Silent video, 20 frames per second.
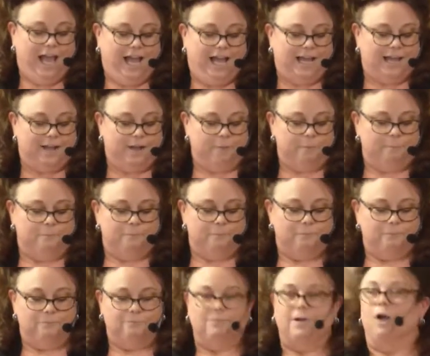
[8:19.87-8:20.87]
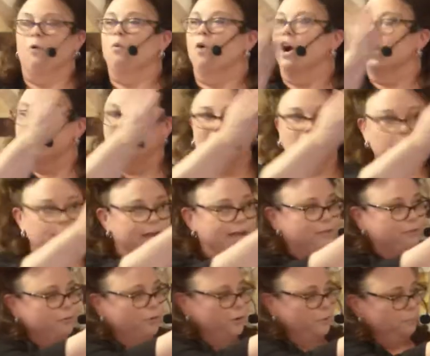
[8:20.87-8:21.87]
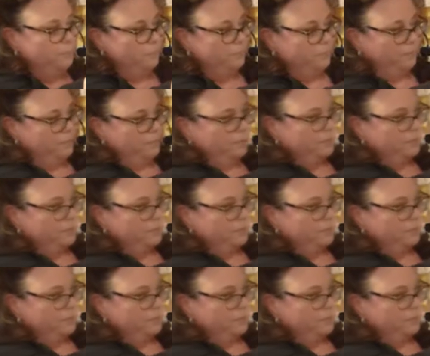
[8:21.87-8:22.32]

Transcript: Um, I walk out of the bathroom,